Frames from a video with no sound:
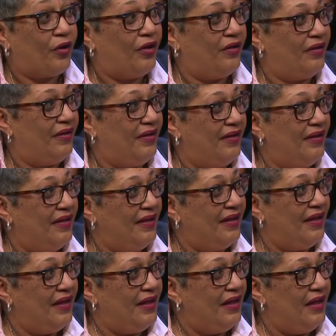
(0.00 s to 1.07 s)
Risher knows
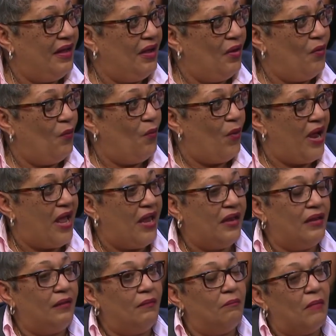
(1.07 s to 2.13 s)
the dangers of
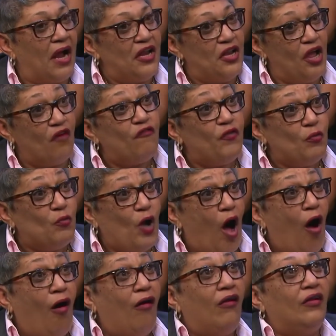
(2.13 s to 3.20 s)
gun violence
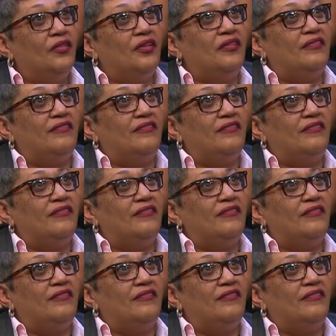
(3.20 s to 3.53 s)
firsthand.